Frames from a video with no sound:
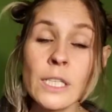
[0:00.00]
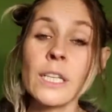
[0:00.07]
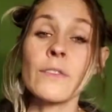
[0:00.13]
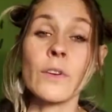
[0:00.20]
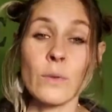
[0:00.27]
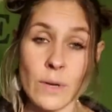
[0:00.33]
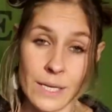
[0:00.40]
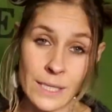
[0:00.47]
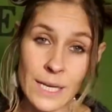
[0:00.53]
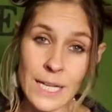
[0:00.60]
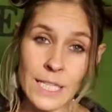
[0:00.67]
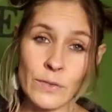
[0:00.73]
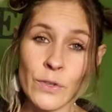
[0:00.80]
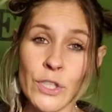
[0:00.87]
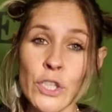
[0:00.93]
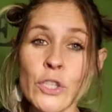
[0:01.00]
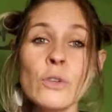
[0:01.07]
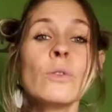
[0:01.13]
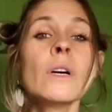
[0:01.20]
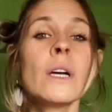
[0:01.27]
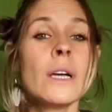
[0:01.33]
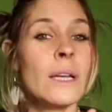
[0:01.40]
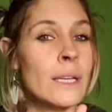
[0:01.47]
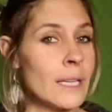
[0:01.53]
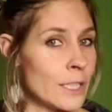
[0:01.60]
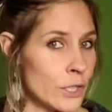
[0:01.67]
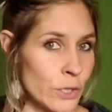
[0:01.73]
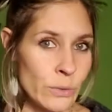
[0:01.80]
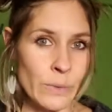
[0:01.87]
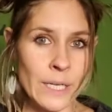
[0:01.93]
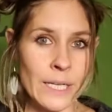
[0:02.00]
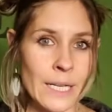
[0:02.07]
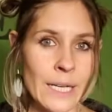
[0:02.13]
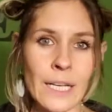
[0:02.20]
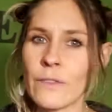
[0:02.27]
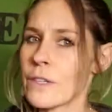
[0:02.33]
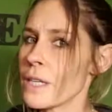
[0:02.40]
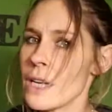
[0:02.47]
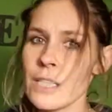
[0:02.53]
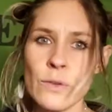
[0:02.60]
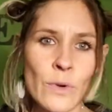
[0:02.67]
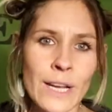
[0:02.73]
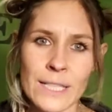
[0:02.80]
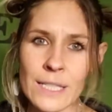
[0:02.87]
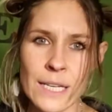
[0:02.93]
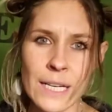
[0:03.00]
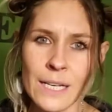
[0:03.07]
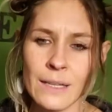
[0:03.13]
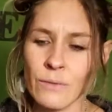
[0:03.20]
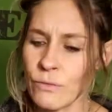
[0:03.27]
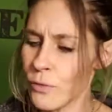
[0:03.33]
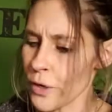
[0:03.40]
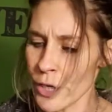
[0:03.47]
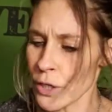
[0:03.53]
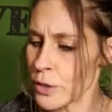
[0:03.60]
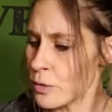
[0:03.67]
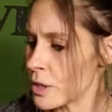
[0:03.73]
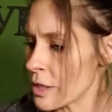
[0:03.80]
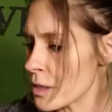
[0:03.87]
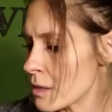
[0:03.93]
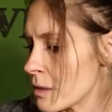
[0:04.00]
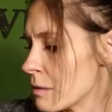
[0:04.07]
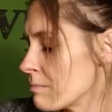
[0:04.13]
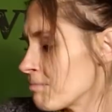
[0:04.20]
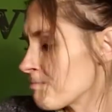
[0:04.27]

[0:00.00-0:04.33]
If it resonates for you, it's your reading. If it doesn't resonate for you, just